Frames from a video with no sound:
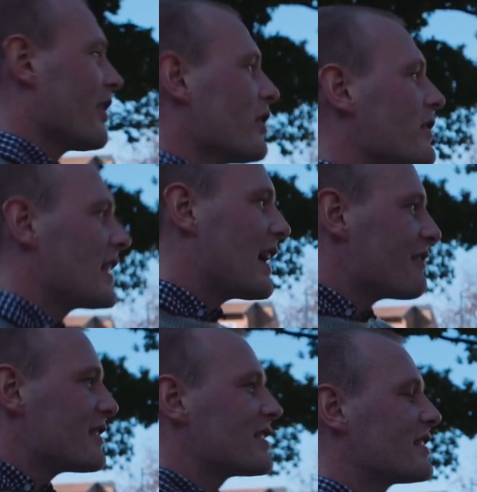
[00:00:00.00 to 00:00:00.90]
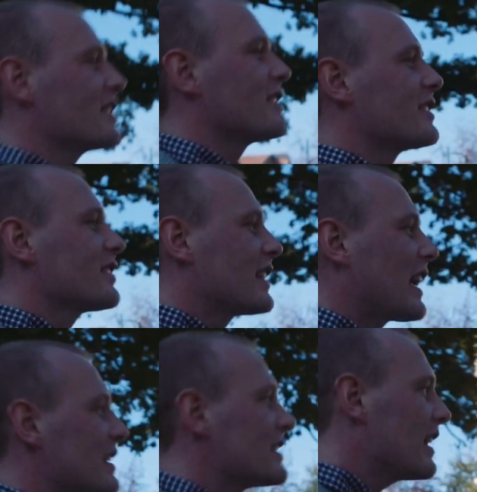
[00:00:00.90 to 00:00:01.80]
Over there is the
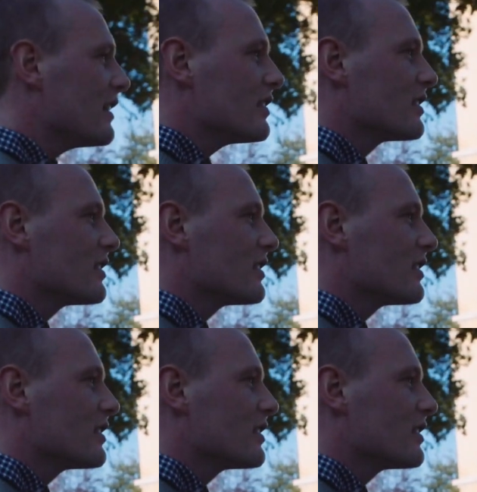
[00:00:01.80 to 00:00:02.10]
canteen